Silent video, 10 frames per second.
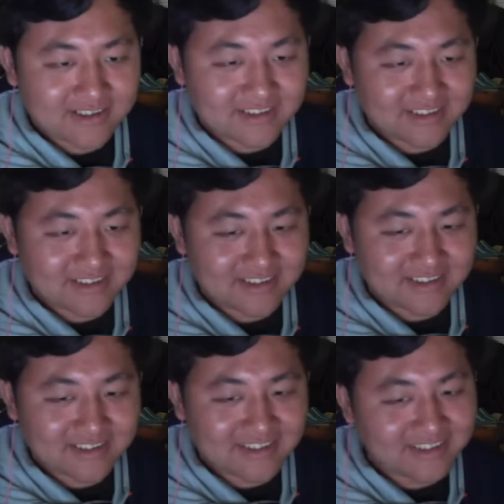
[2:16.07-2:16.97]

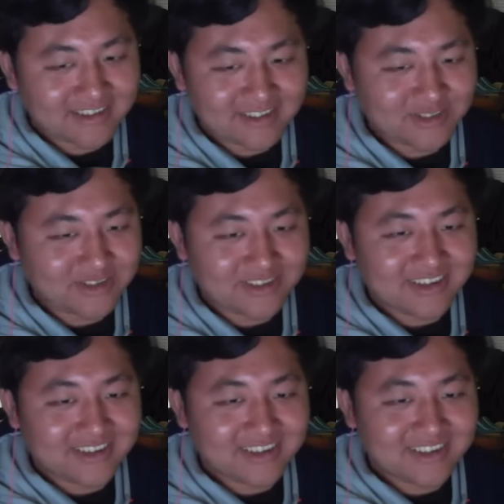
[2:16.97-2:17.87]

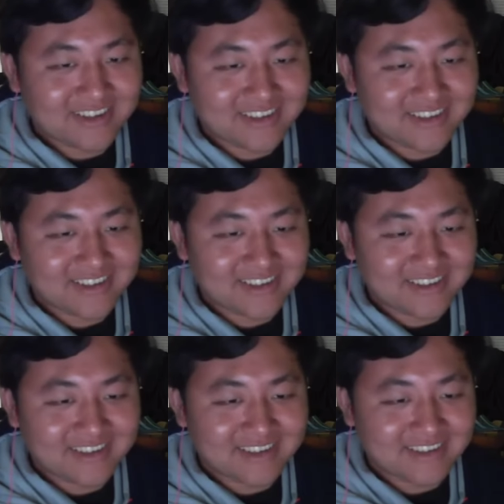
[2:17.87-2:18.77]

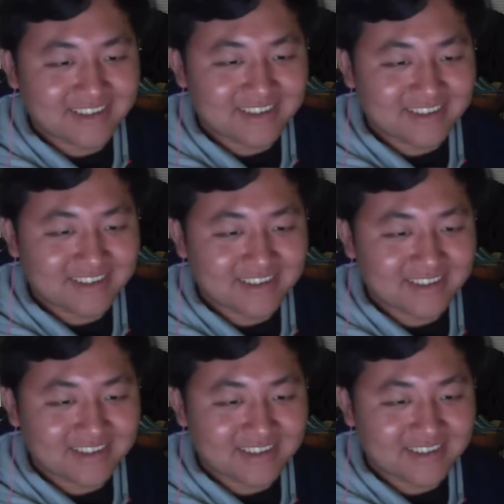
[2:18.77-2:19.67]

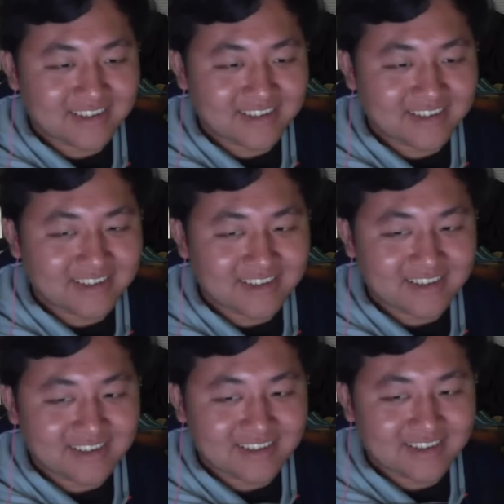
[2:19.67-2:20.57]
Nobody speaks.